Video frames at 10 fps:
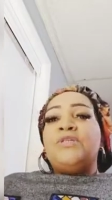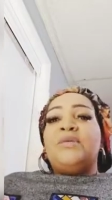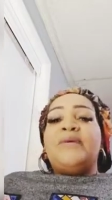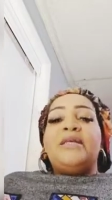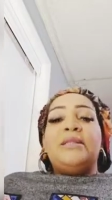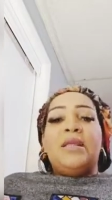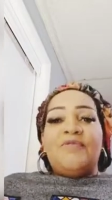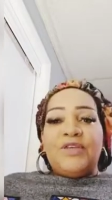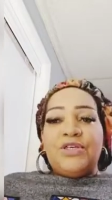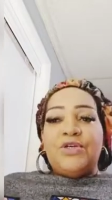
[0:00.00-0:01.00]
somebody
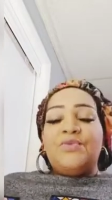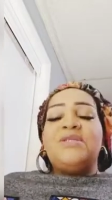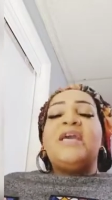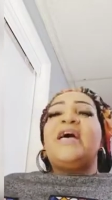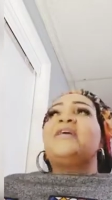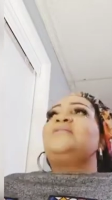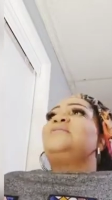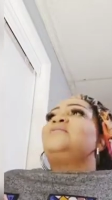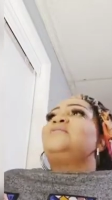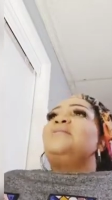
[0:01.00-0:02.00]
loving you,
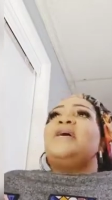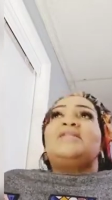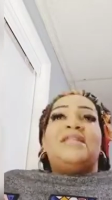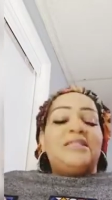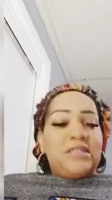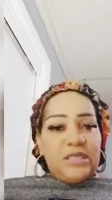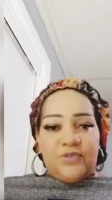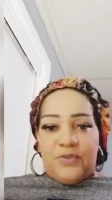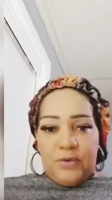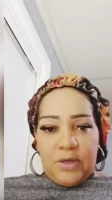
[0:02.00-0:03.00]
yes, yes, that
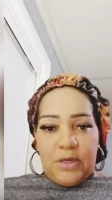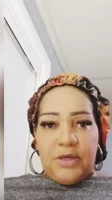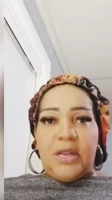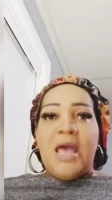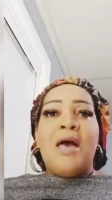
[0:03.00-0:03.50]
does feel good.